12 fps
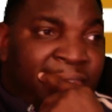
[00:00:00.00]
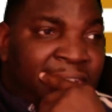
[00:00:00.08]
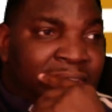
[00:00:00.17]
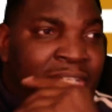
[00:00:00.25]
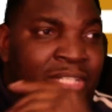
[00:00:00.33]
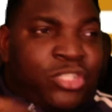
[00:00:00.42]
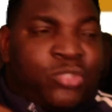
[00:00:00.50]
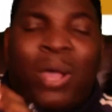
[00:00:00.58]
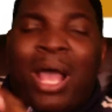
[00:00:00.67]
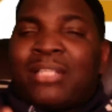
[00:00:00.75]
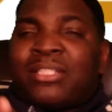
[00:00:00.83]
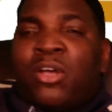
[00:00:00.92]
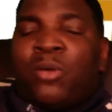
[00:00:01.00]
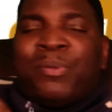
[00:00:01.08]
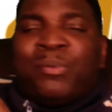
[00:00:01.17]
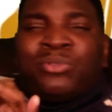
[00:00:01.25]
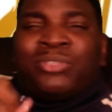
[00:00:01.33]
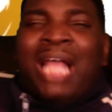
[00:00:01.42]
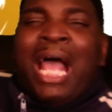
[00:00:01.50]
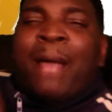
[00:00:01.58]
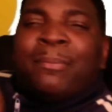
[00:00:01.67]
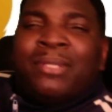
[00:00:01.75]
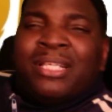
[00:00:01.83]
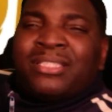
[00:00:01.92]
This is why I tell people,
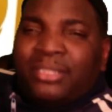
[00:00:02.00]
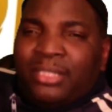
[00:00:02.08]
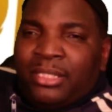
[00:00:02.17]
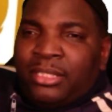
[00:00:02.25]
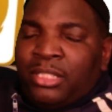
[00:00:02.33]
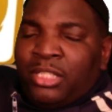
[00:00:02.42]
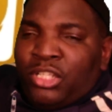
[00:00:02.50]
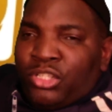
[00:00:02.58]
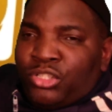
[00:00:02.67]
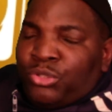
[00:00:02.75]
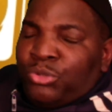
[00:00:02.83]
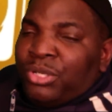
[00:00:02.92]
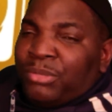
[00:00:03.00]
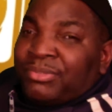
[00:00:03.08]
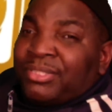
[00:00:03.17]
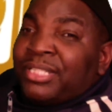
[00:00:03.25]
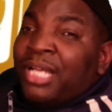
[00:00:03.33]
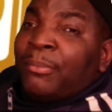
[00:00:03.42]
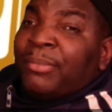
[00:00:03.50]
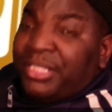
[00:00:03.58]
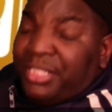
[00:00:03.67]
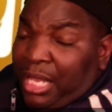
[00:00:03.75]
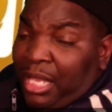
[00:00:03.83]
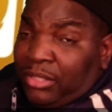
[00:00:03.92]
stop listening to them dummy
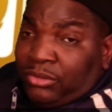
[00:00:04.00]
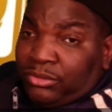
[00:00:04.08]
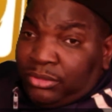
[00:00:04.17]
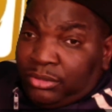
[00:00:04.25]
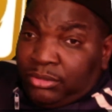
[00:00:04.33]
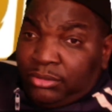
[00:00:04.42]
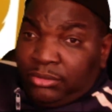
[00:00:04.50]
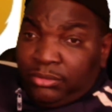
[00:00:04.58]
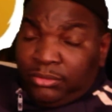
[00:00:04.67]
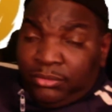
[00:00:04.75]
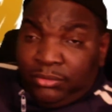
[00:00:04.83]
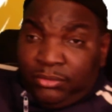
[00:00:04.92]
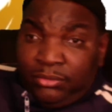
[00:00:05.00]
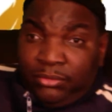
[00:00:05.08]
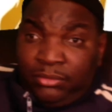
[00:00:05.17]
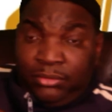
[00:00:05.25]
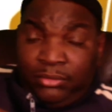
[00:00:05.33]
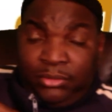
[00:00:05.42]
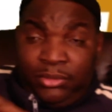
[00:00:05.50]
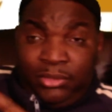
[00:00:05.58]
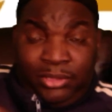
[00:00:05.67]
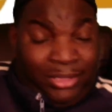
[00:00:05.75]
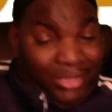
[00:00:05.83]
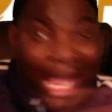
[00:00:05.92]
channels.
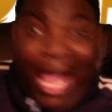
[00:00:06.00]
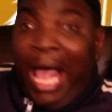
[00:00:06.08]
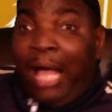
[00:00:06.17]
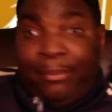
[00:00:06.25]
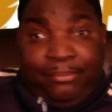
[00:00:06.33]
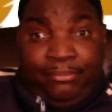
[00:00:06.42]
Stop.